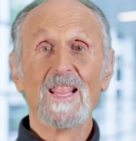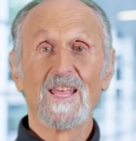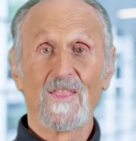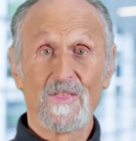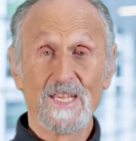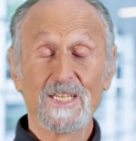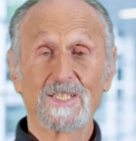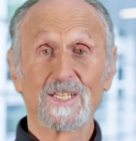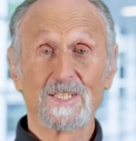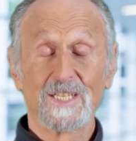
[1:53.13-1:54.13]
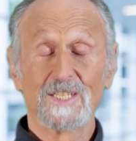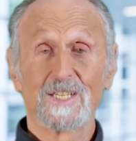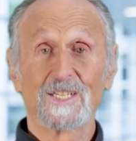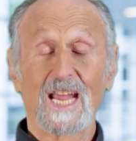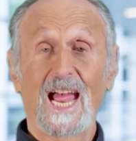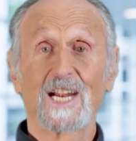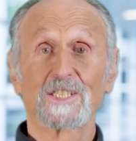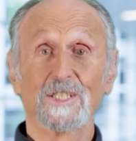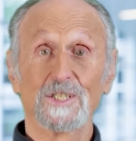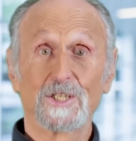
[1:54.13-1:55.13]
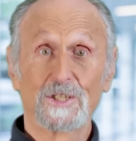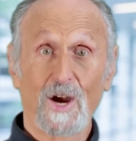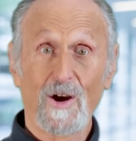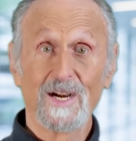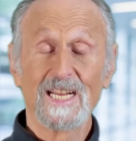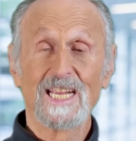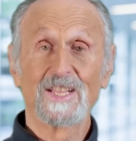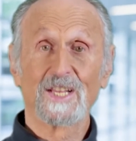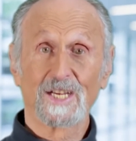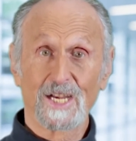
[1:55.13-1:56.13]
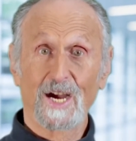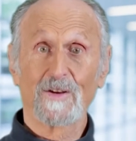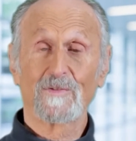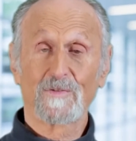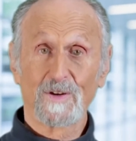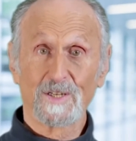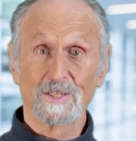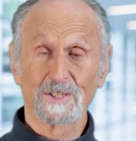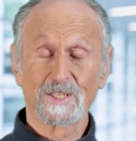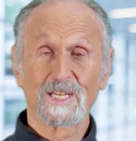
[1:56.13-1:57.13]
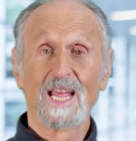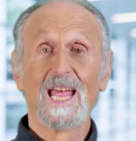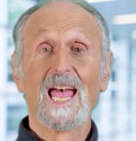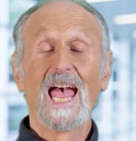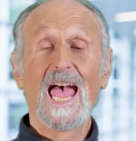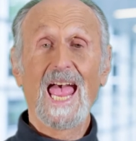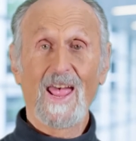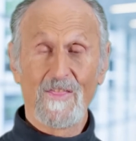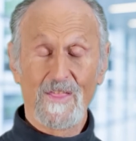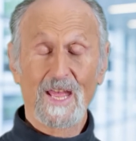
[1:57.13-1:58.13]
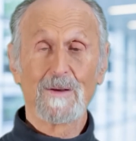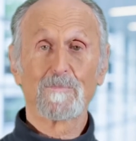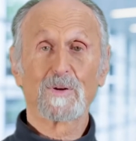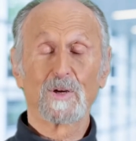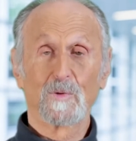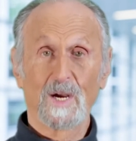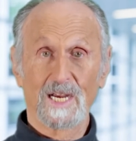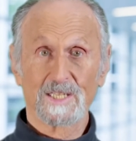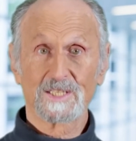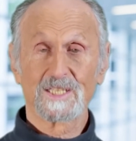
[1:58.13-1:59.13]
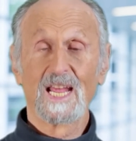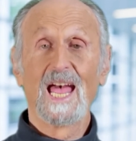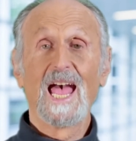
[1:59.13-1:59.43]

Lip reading: that these diseases actually start in the gut first and then progress.